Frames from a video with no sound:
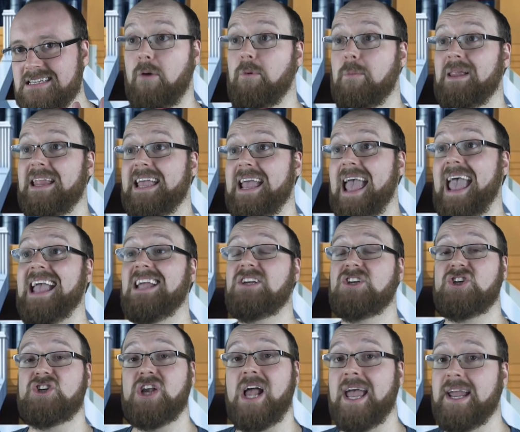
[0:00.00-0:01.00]
Probably
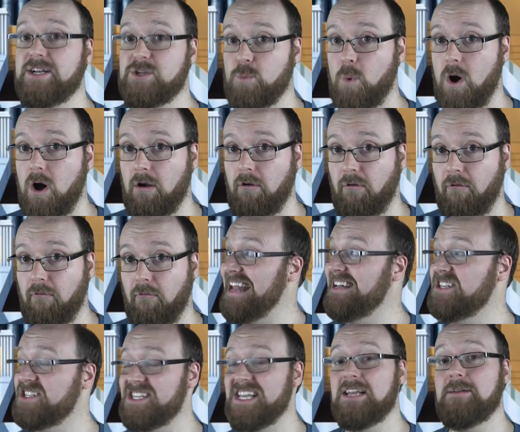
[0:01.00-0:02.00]
a sh** one.
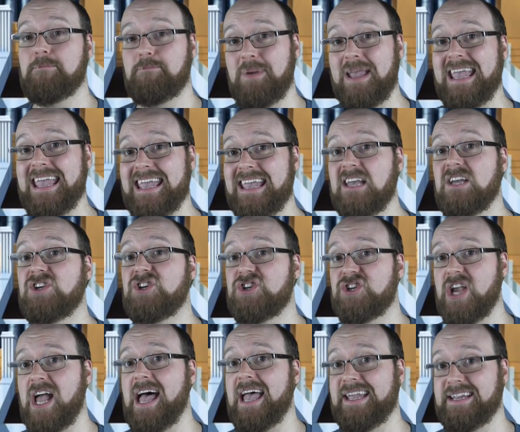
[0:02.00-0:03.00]
Hence it being sh**.